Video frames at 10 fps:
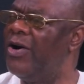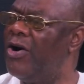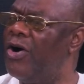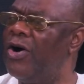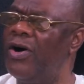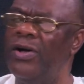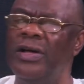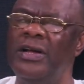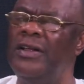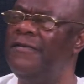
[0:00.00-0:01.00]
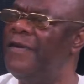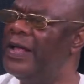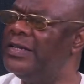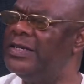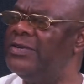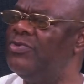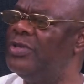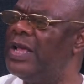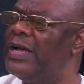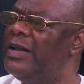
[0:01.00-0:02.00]
or revenge, we
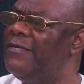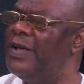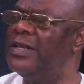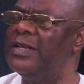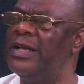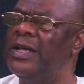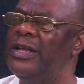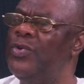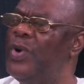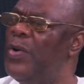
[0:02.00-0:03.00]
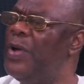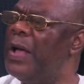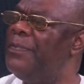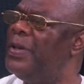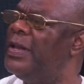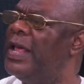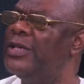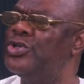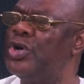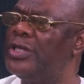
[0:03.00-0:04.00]
take revenge the way we are being
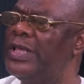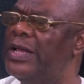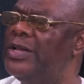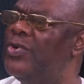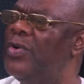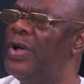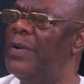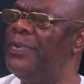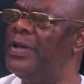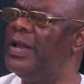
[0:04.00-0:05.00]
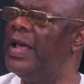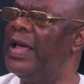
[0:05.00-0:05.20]
insulted, the way we are being,